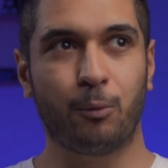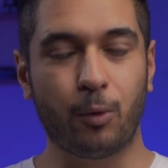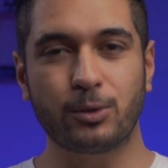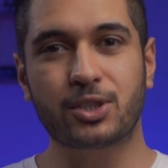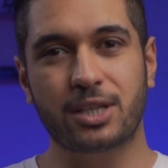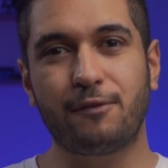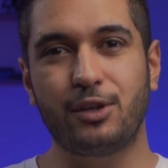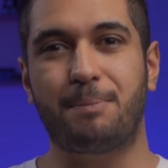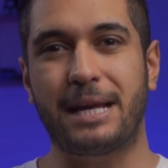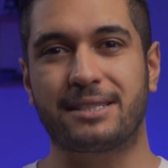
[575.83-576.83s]
will serve
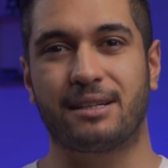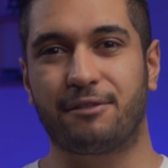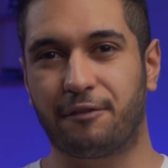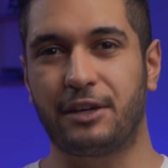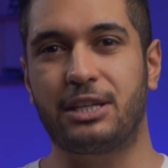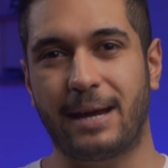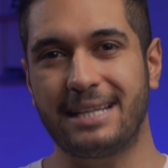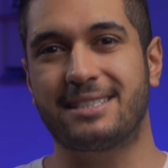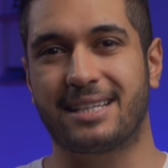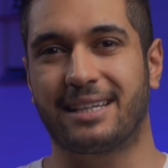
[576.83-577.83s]
you better for video
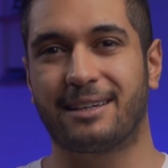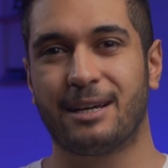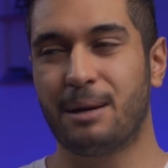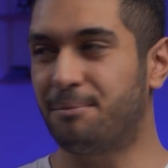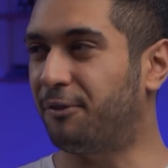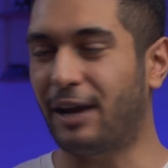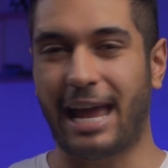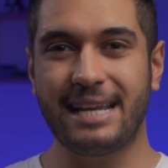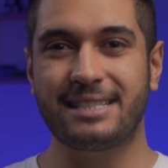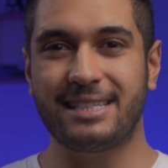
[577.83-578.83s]
editing, but for
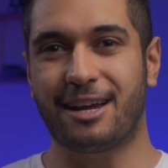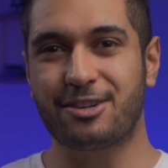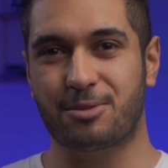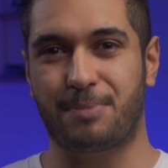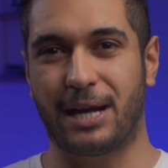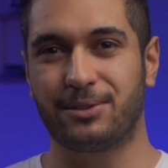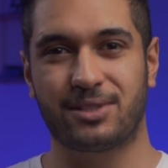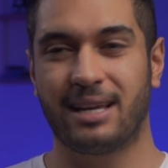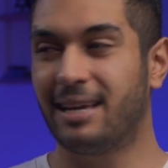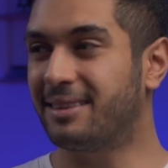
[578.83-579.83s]

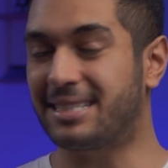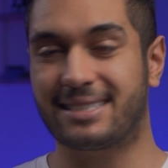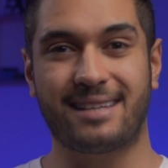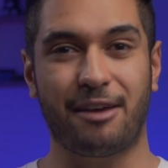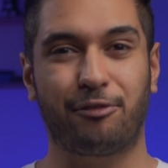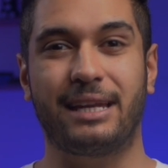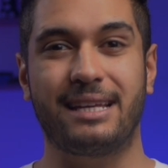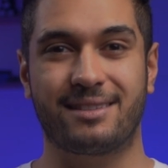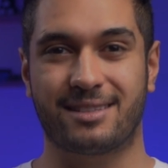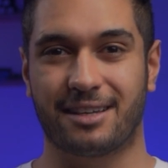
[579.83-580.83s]
£1,800, this
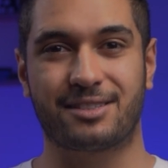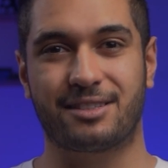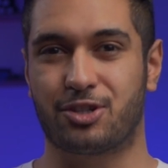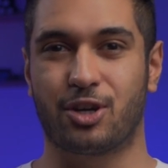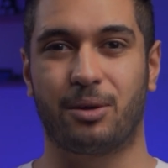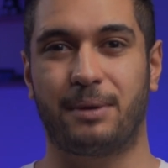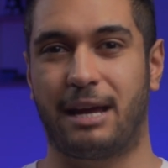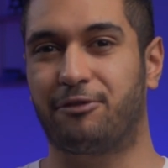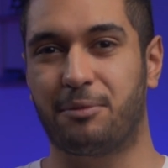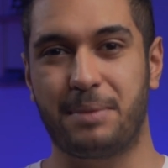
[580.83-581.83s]
definitely does the job.
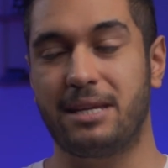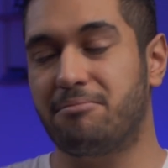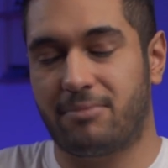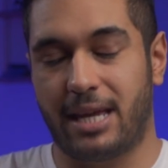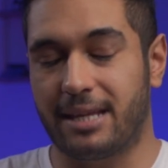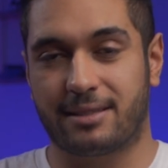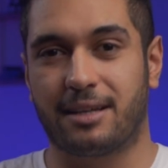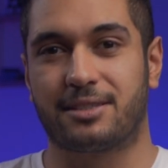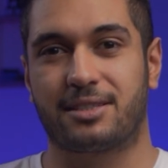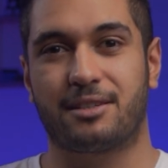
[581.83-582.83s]
And for me, it
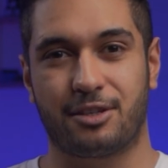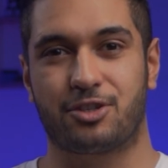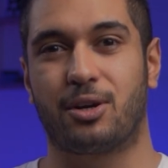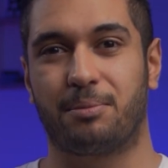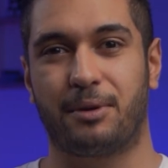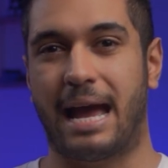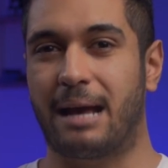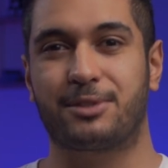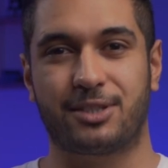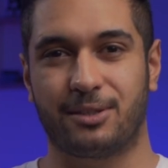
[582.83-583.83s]
does the job
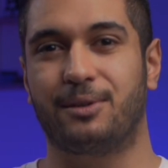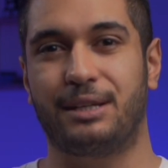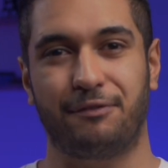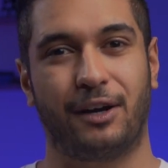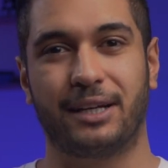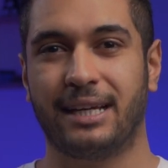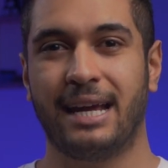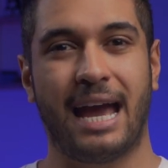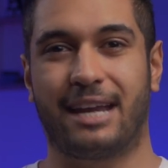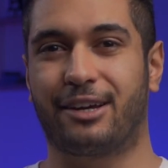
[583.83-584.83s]
absolutely fine,
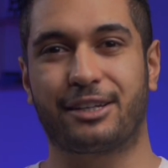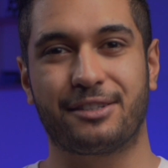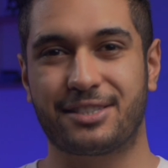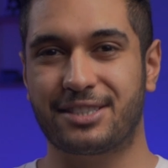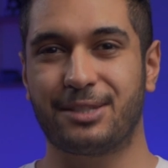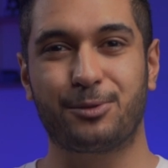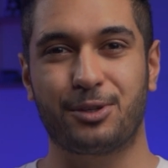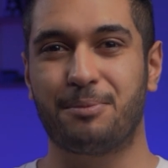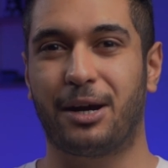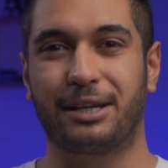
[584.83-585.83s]
and I can still
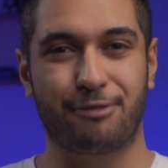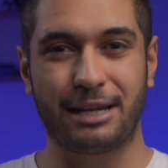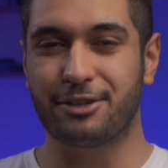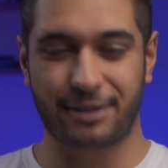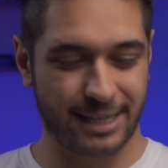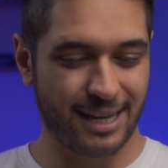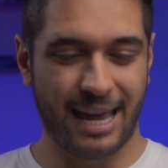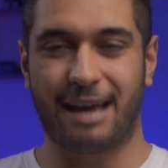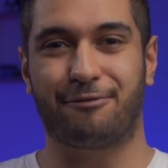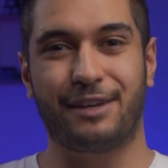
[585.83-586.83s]
do my rendering
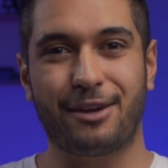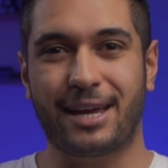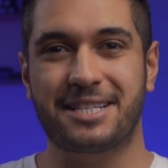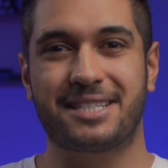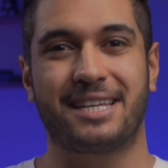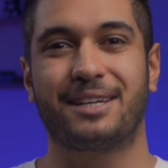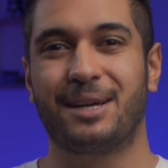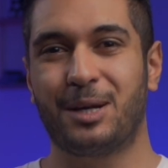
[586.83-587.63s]
and video editing